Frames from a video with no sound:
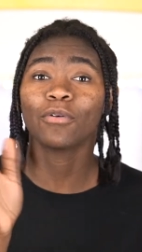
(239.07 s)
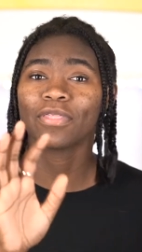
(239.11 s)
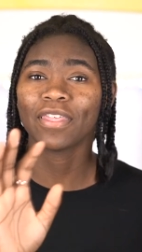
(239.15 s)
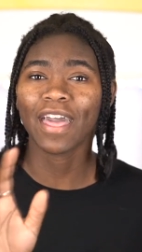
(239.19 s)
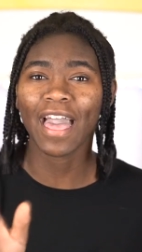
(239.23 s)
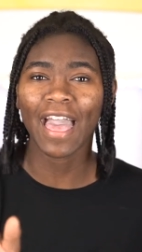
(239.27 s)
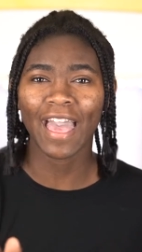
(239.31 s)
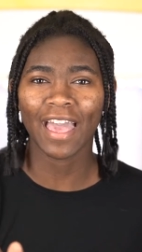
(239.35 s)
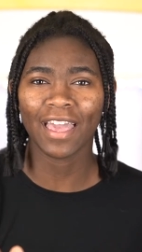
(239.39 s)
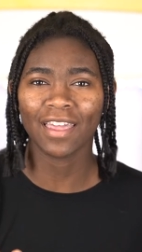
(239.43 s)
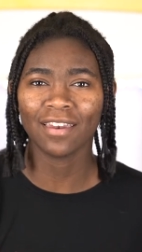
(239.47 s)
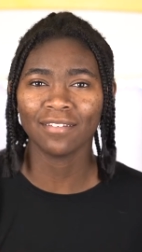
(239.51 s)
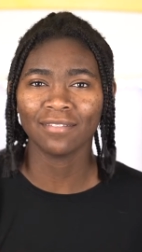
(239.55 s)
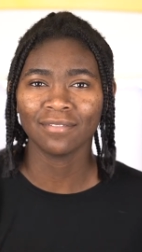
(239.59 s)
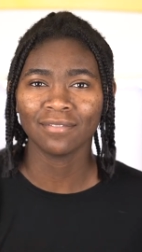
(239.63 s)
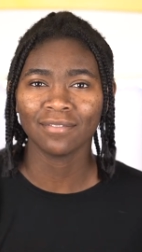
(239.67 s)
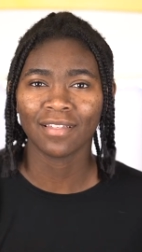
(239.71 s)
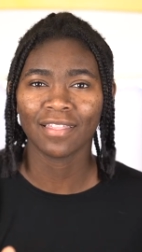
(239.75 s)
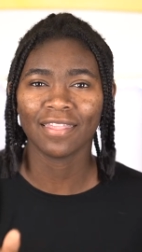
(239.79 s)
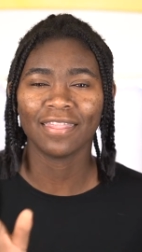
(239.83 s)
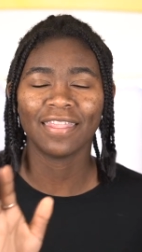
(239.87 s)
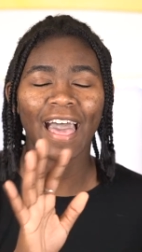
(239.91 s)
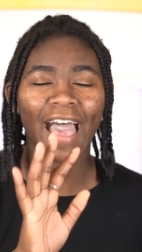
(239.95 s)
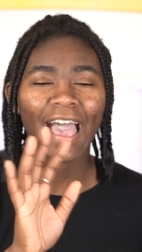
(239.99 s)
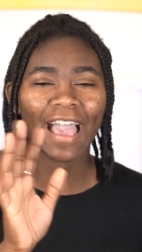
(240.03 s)
then
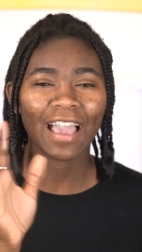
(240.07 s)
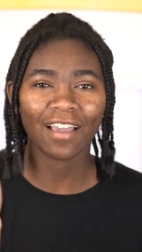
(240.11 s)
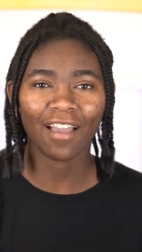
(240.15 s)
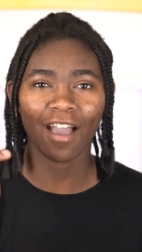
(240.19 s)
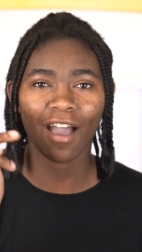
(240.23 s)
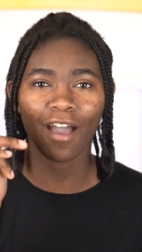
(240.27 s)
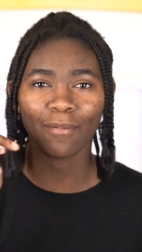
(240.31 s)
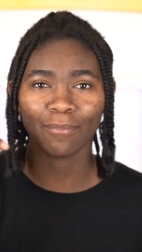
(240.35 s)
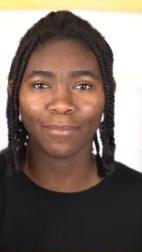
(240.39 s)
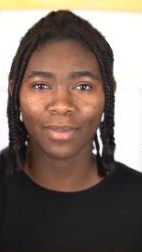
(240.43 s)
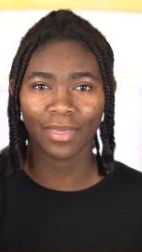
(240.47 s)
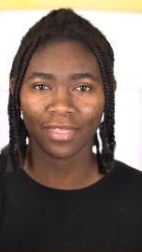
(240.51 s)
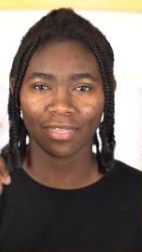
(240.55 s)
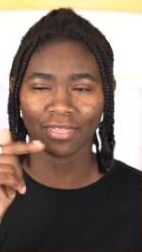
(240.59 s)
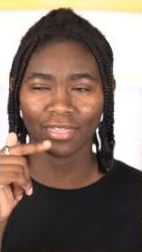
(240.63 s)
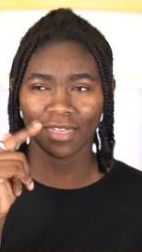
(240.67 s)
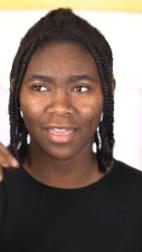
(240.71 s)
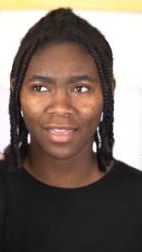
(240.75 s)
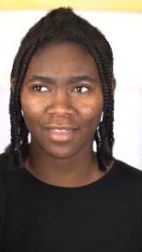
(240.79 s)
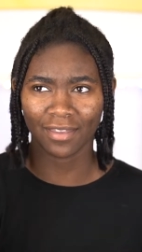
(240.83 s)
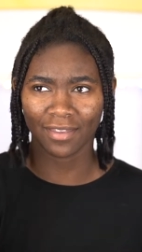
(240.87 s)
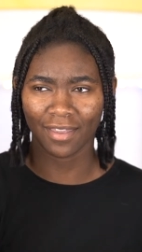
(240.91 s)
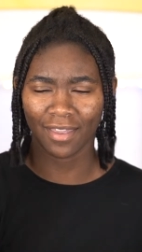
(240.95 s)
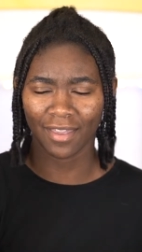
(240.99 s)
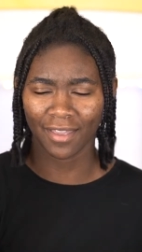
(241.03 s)
that got me
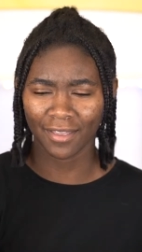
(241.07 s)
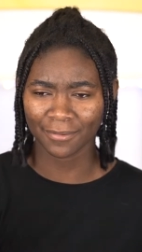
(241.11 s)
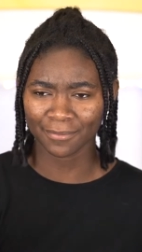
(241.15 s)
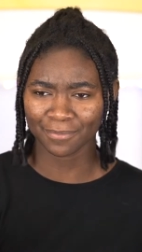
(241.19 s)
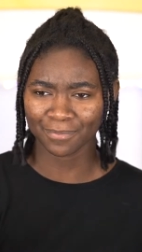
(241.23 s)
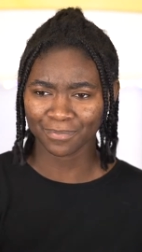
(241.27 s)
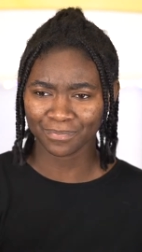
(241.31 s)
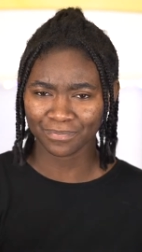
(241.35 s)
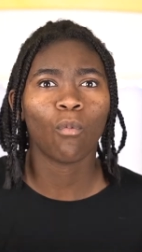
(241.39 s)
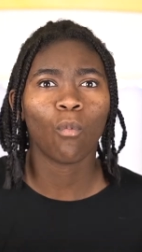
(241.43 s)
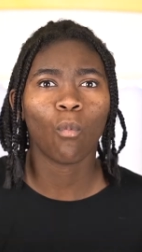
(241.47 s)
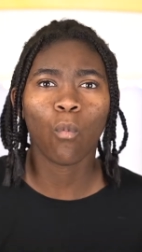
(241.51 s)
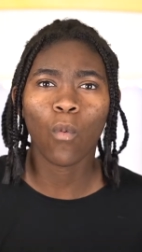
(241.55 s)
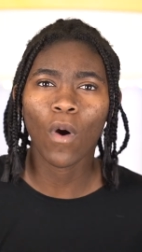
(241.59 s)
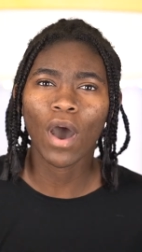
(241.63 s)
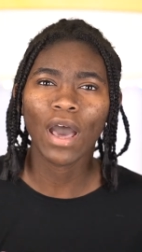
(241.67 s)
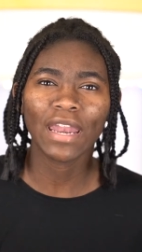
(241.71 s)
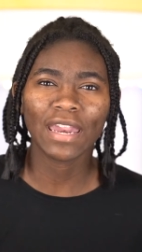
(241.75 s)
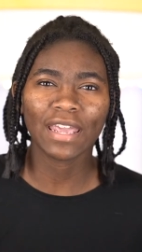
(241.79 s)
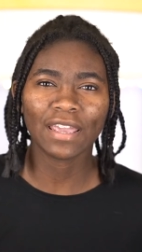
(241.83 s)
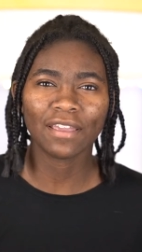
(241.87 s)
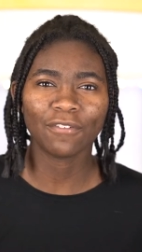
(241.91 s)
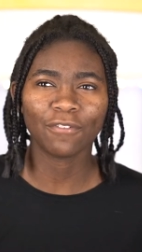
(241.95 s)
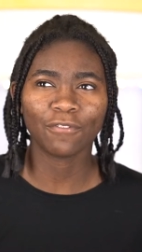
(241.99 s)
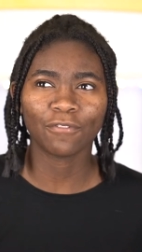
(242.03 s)
thinking
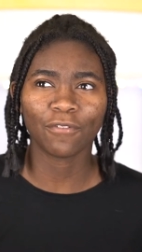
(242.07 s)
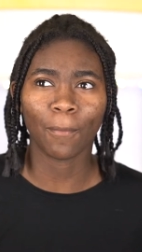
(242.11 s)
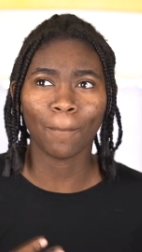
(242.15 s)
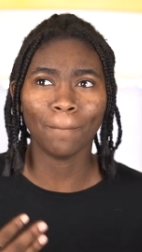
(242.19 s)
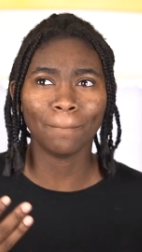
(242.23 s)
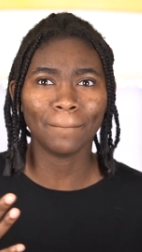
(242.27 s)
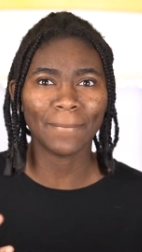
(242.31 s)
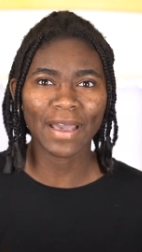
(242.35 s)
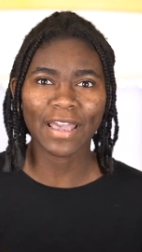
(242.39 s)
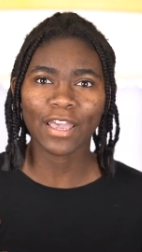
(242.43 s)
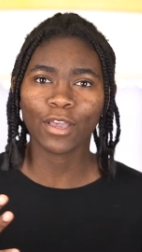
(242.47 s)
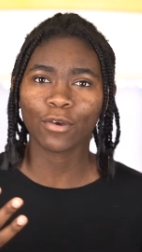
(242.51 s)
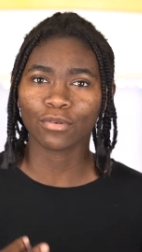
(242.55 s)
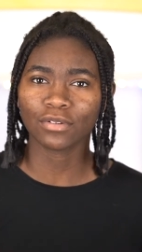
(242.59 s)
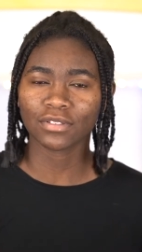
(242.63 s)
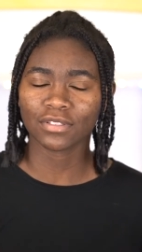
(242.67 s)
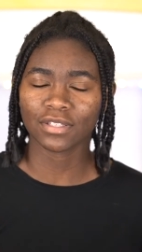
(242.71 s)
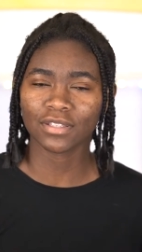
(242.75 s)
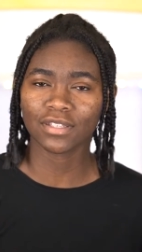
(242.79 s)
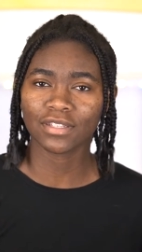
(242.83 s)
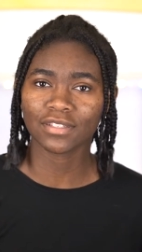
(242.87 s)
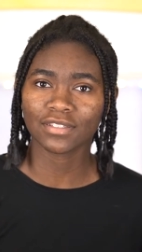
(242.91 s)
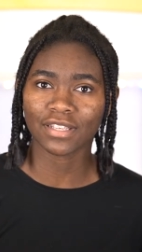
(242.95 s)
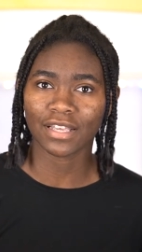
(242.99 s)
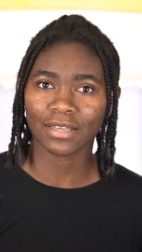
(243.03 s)
what if Mike was
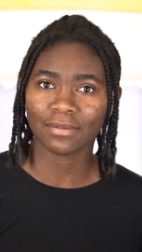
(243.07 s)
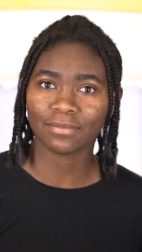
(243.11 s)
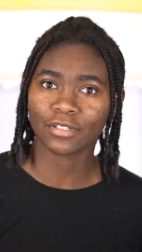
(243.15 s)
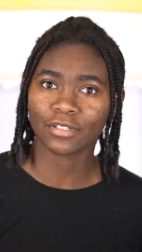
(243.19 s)
in the same